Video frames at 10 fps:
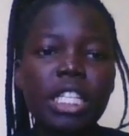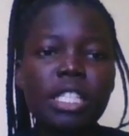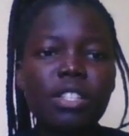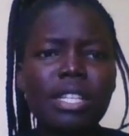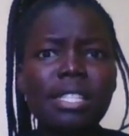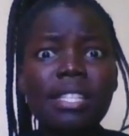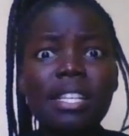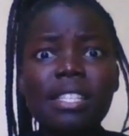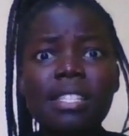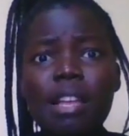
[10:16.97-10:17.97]
So it's just
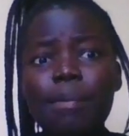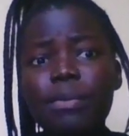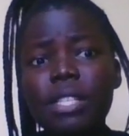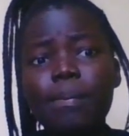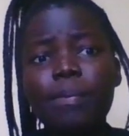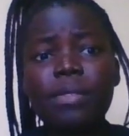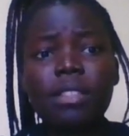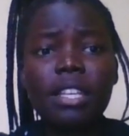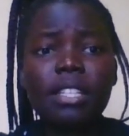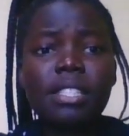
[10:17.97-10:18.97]
the same
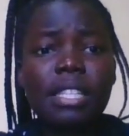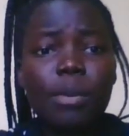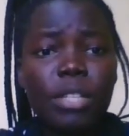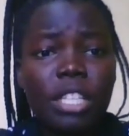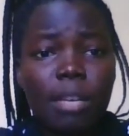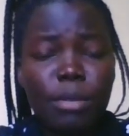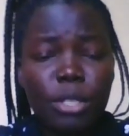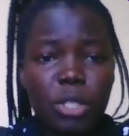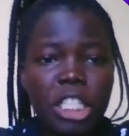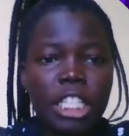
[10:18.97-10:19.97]
things that we shall be
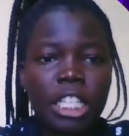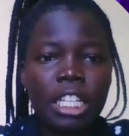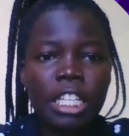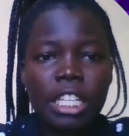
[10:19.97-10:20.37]
doing here.